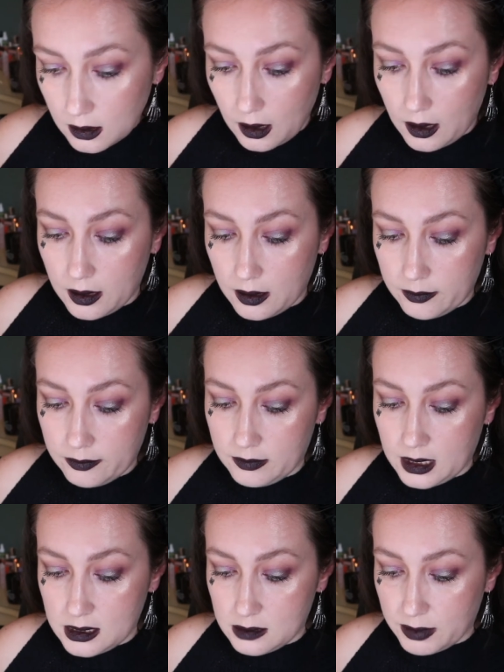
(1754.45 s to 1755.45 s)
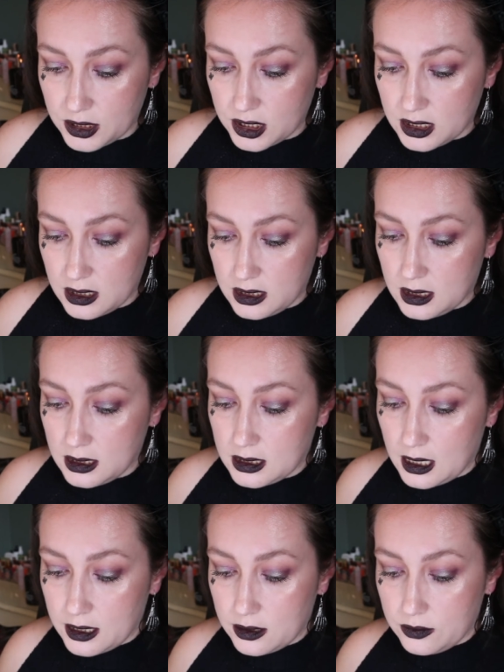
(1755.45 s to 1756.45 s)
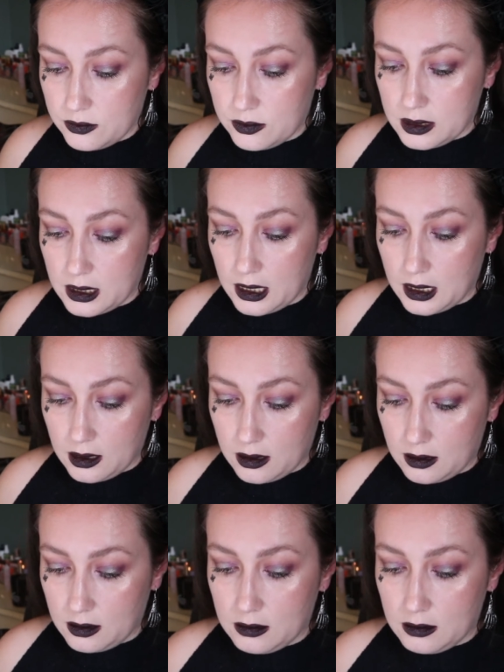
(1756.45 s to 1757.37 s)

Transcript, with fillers: especially since I use like